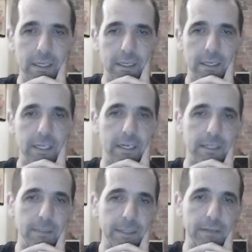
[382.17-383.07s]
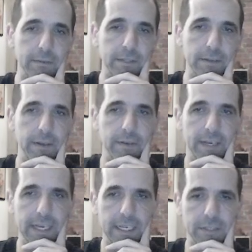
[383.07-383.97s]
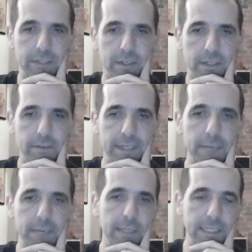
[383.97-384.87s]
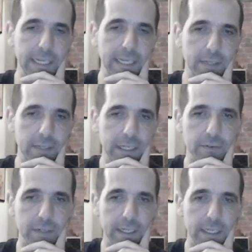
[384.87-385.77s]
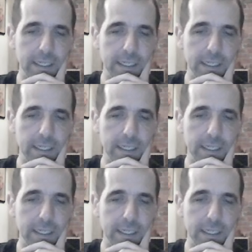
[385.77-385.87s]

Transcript: You know, because I mean, obviously, if king h5, then we take on h3.